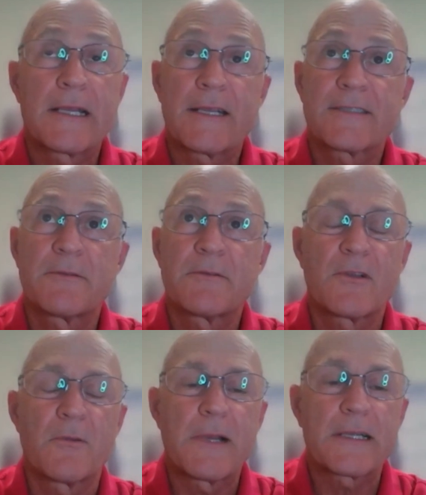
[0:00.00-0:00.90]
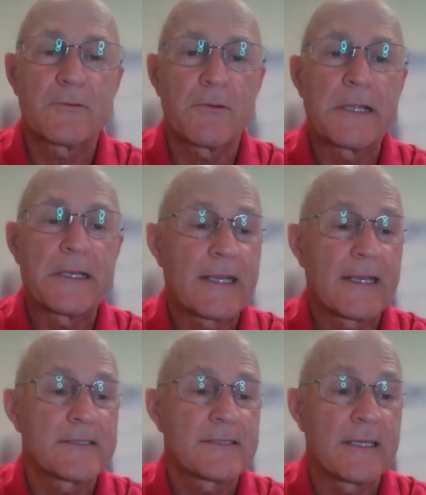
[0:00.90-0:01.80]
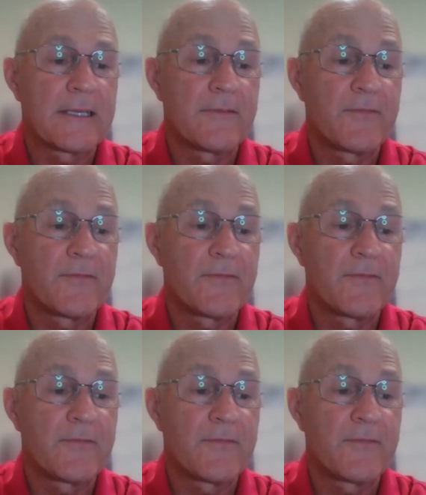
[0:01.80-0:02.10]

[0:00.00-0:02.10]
I guess I'd go back to what my dad said.